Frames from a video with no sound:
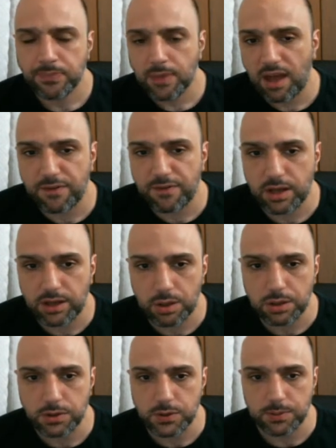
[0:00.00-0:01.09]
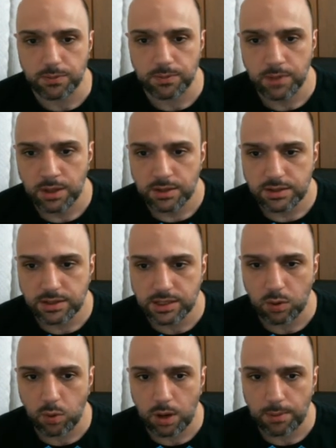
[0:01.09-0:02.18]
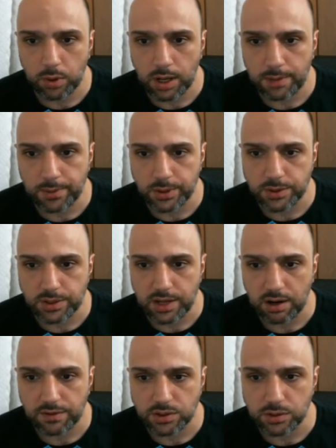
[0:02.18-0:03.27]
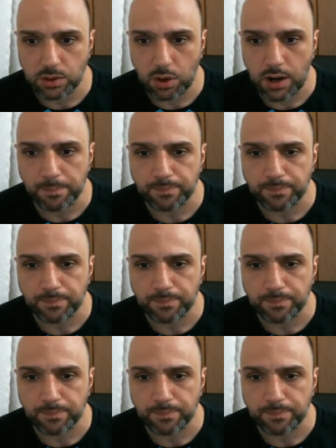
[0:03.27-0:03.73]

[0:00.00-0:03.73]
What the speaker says: I feel like you can do some sick wombo combos with Tower of Sauron.